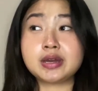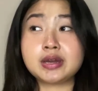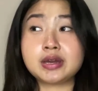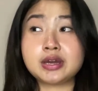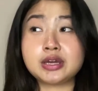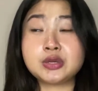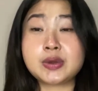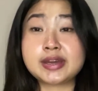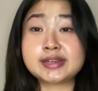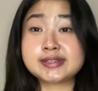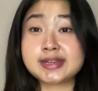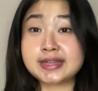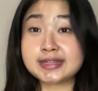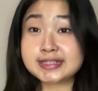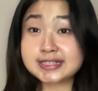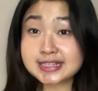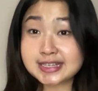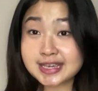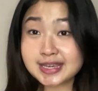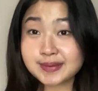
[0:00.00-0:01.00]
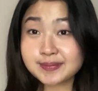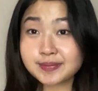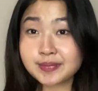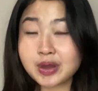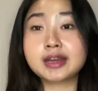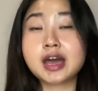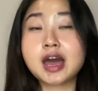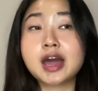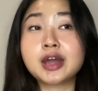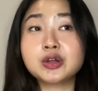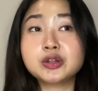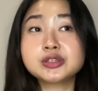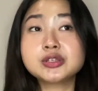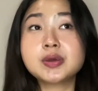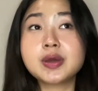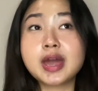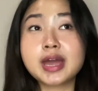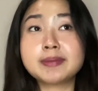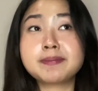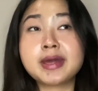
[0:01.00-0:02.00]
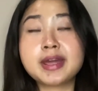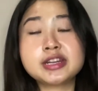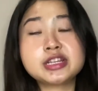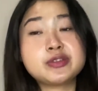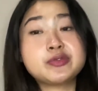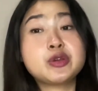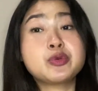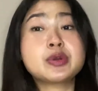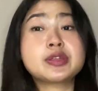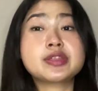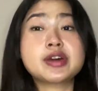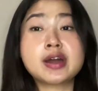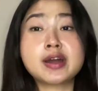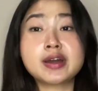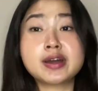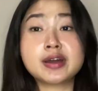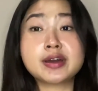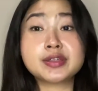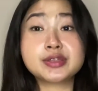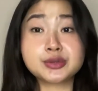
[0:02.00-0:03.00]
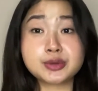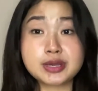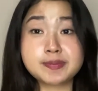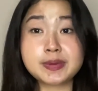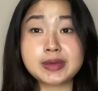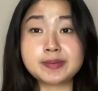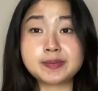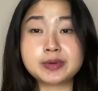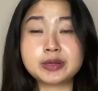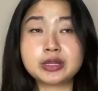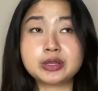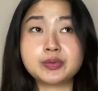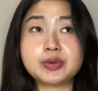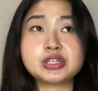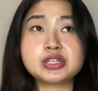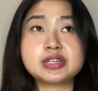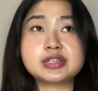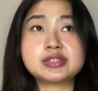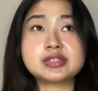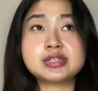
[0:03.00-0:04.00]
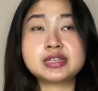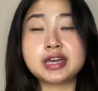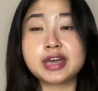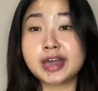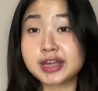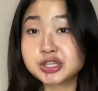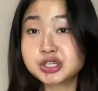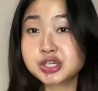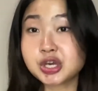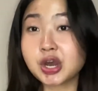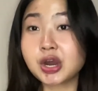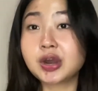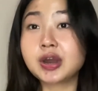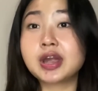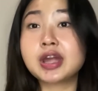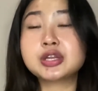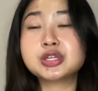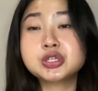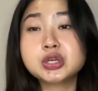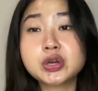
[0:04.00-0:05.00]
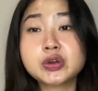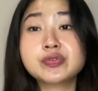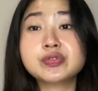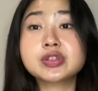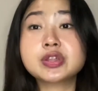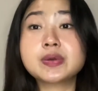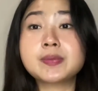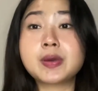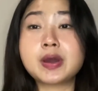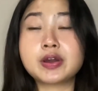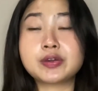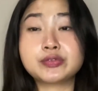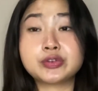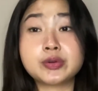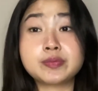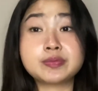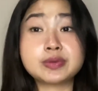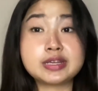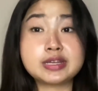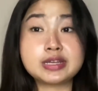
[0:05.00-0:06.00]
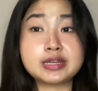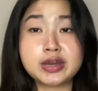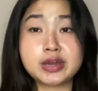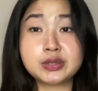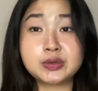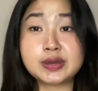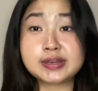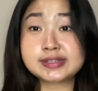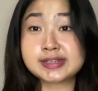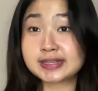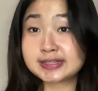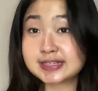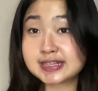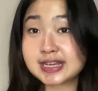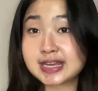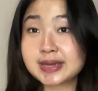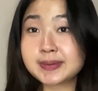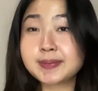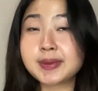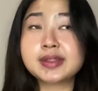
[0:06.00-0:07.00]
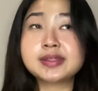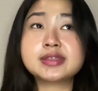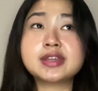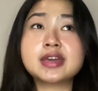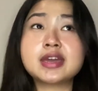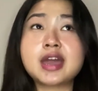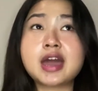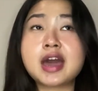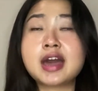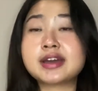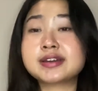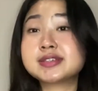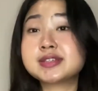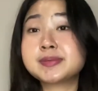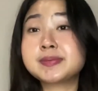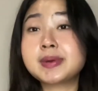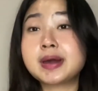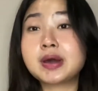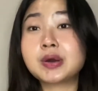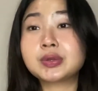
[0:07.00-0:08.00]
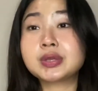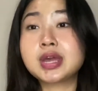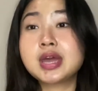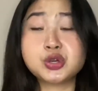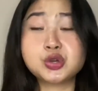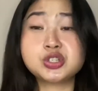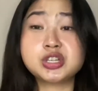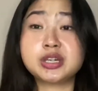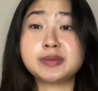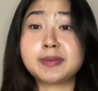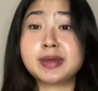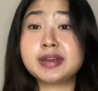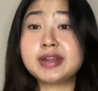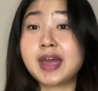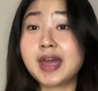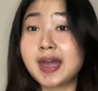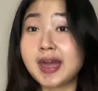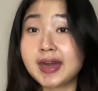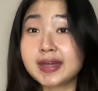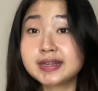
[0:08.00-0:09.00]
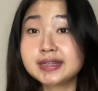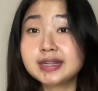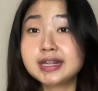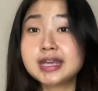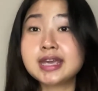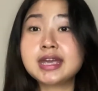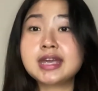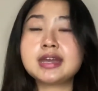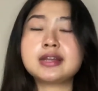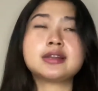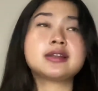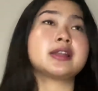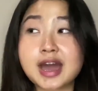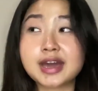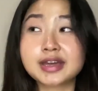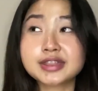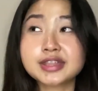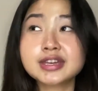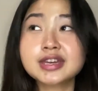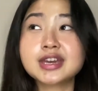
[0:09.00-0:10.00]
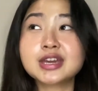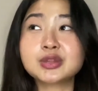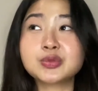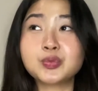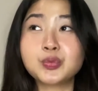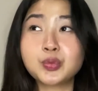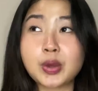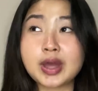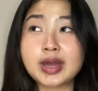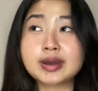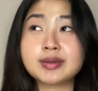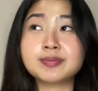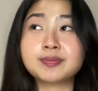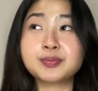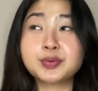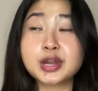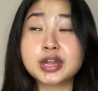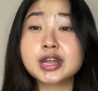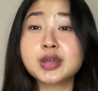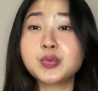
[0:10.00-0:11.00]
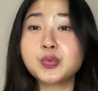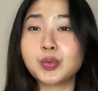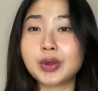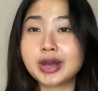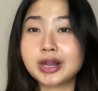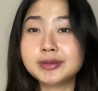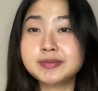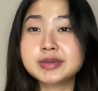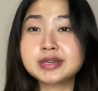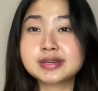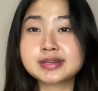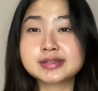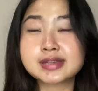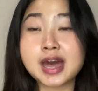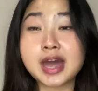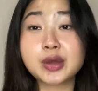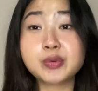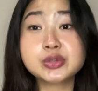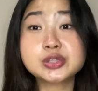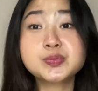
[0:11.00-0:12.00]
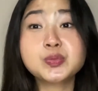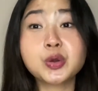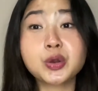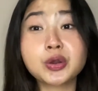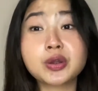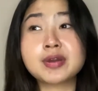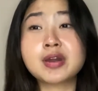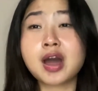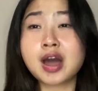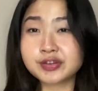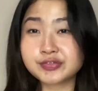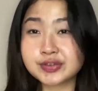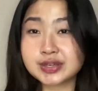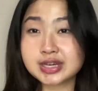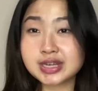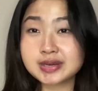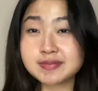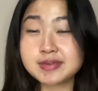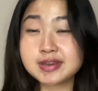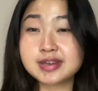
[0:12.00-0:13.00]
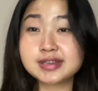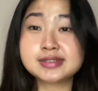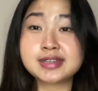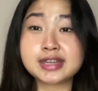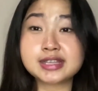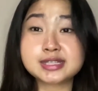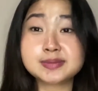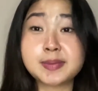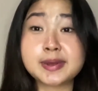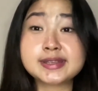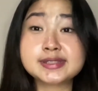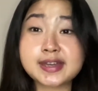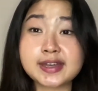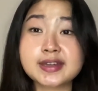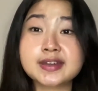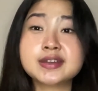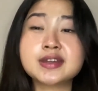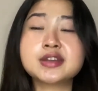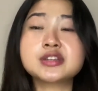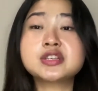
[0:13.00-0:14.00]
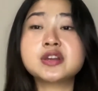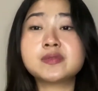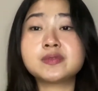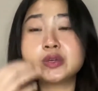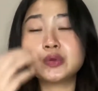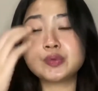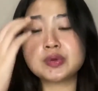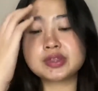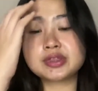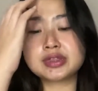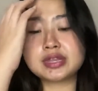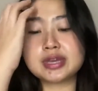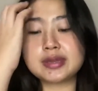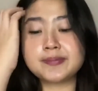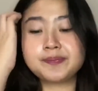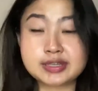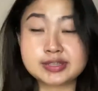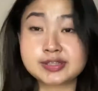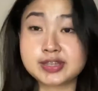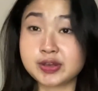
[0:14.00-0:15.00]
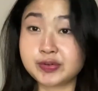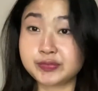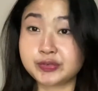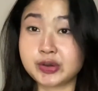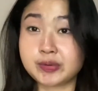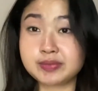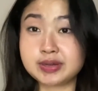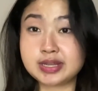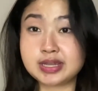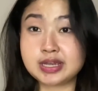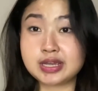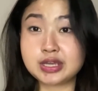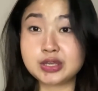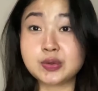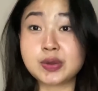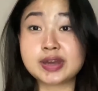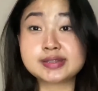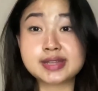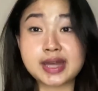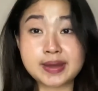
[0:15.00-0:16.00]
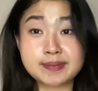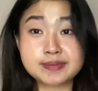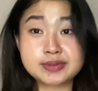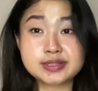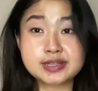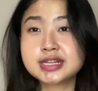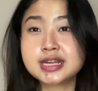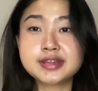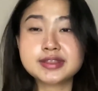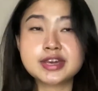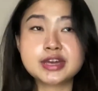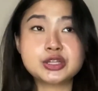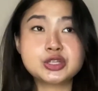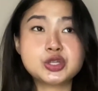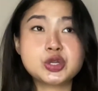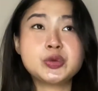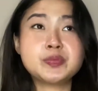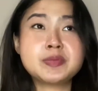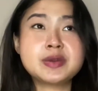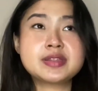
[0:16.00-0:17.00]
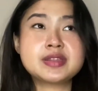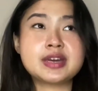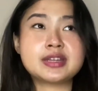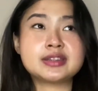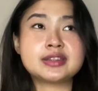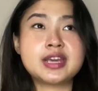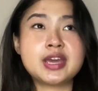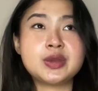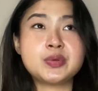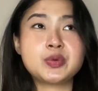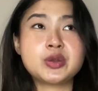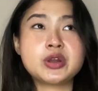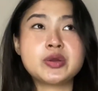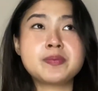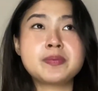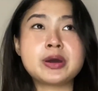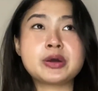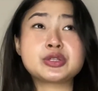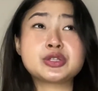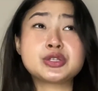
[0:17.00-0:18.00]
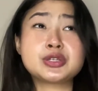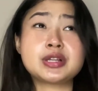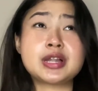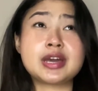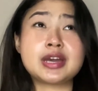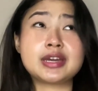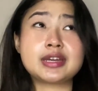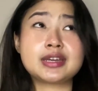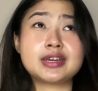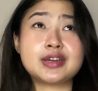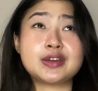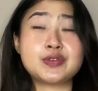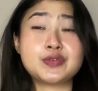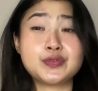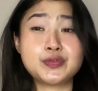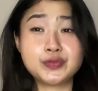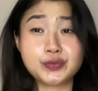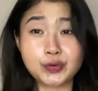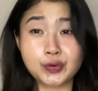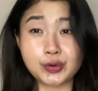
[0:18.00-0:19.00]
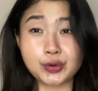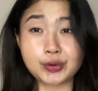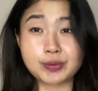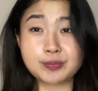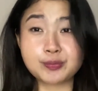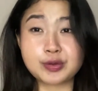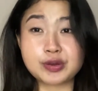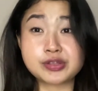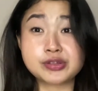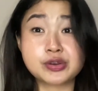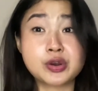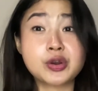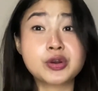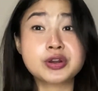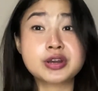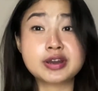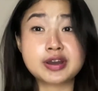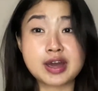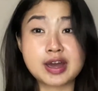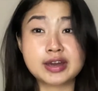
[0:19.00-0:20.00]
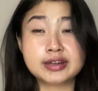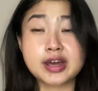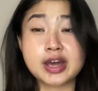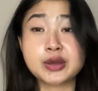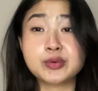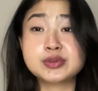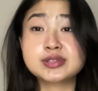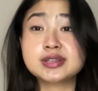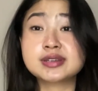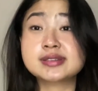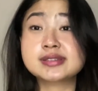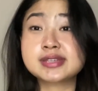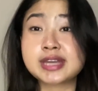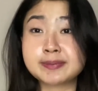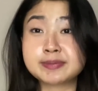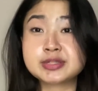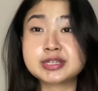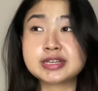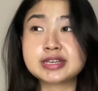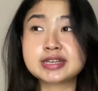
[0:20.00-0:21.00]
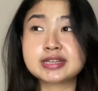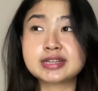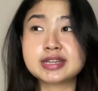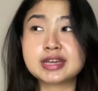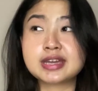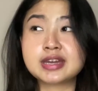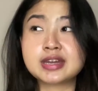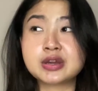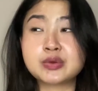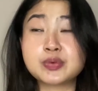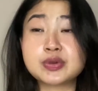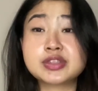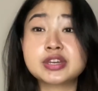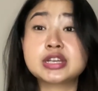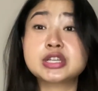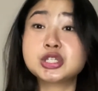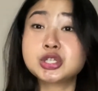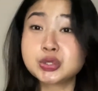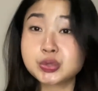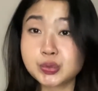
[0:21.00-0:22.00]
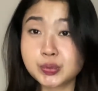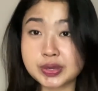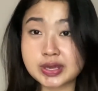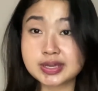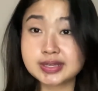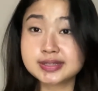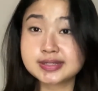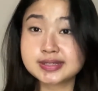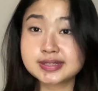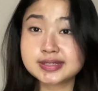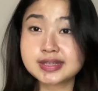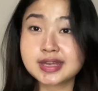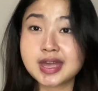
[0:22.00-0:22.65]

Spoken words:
USA team. I also had my interview with 3 people, which is the HR, and 2 of them are from the USA team, and they asked about social media handling. I think it went pretty well because I was more confident because that's my second interview with the staff from the US embassies. They told me that they were about to like inform whether or not I was accepted within 2 weeks.